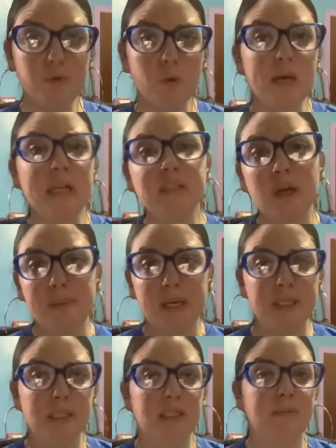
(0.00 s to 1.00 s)
we have to go
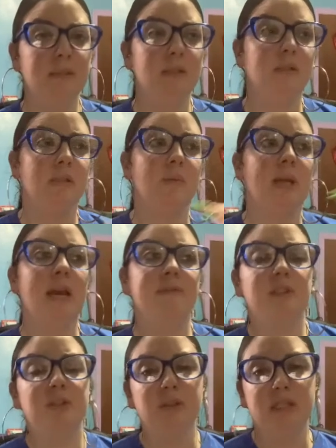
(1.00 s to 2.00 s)
pay these bills, and we have
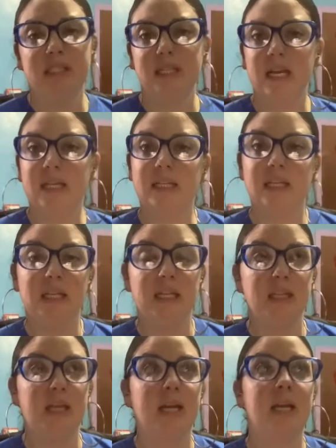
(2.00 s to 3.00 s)
to do this. And I get
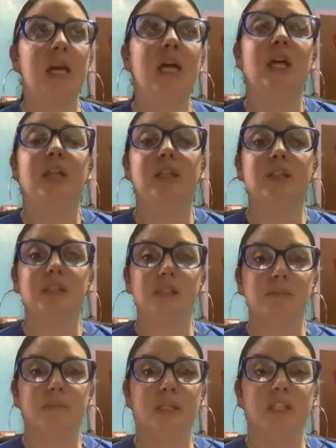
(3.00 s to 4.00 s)
it. Like, there's
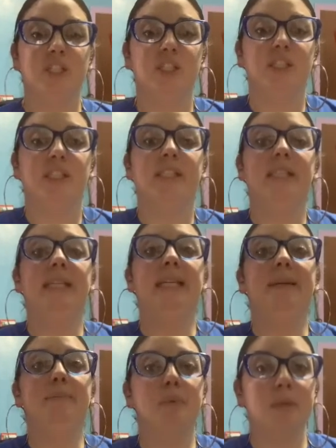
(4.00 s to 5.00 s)
a much
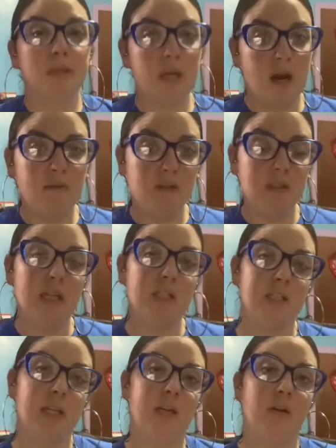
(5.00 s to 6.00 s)
deeper
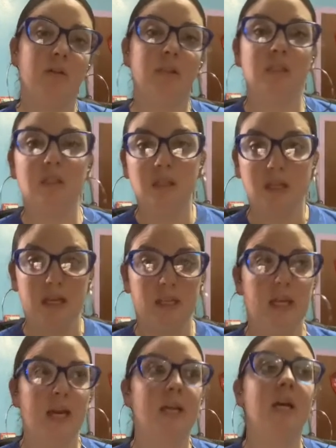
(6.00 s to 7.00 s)
conversation that goes into there,
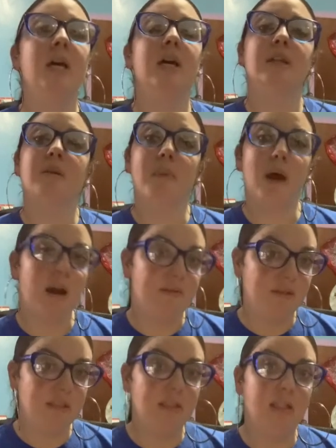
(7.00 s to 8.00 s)
like the
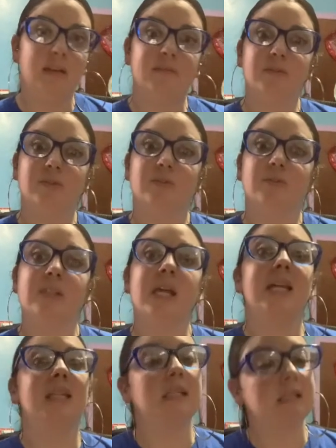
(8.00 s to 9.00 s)
poverty levels,
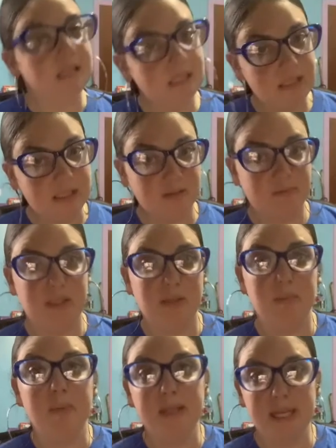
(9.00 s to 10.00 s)
the systems
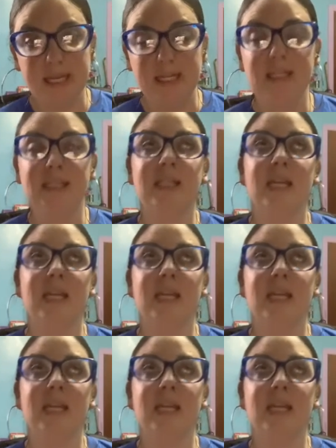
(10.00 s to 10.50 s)
in place,